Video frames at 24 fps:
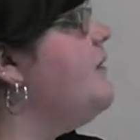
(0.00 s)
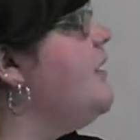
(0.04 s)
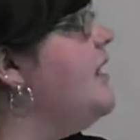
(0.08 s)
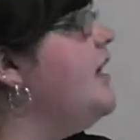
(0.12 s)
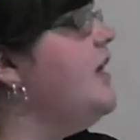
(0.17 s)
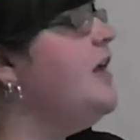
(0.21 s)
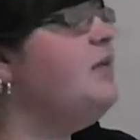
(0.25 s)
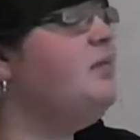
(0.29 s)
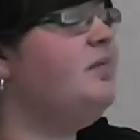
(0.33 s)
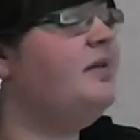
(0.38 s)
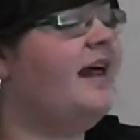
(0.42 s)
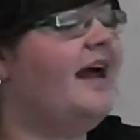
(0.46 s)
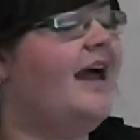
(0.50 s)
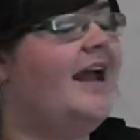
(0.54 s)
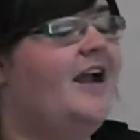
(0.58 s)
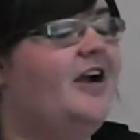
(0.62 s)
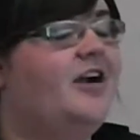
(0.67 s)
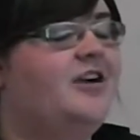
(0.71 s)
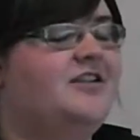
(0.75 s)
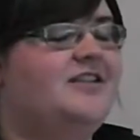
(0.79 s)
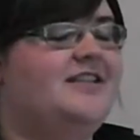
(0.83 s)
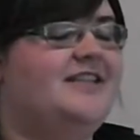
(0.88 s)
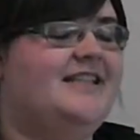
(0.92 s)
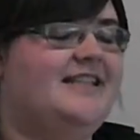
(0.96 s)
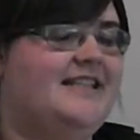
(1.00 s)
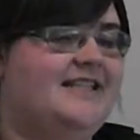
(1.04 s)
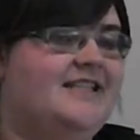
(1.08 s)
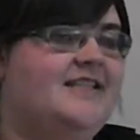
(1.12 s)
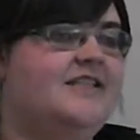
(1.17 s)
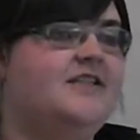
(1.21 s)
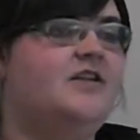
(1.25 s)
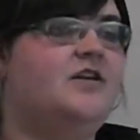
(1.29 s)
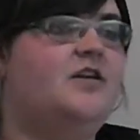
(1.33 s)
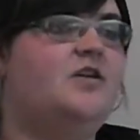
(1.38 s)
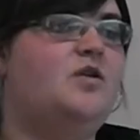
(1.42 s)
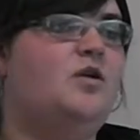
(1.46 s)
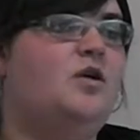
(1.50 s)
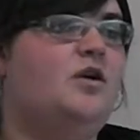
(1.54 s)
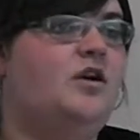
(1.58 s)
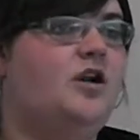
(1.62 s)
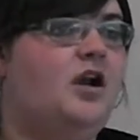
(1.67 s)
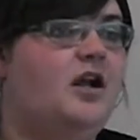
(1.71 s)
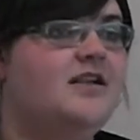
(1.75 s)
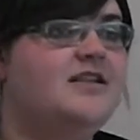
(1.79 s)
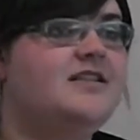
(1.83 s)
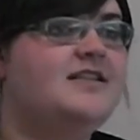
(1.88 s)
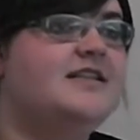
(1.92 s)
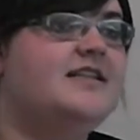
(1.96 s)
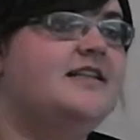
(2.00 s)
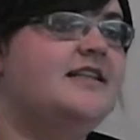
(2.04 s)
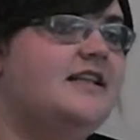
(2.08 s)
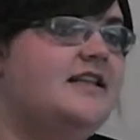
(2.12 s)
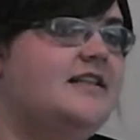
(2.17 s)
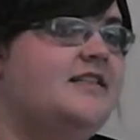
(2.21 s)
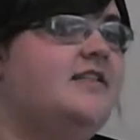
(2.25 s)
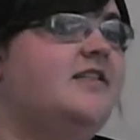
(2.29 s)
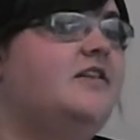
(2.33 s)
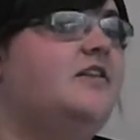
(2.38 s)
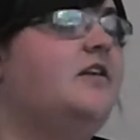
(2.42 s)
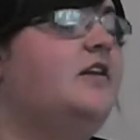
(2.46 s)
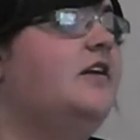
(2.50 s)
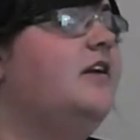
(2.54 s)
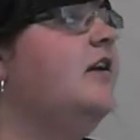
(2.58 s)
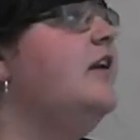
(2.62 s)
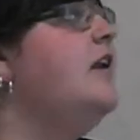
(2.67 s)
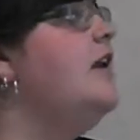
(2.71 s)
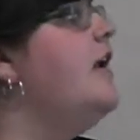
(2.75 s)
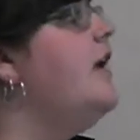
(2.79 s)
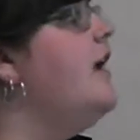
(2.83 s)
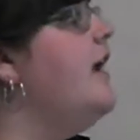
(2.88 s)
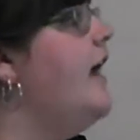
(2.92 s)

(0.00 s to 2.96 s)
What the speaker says: we're going to apply our statistical or non-statistical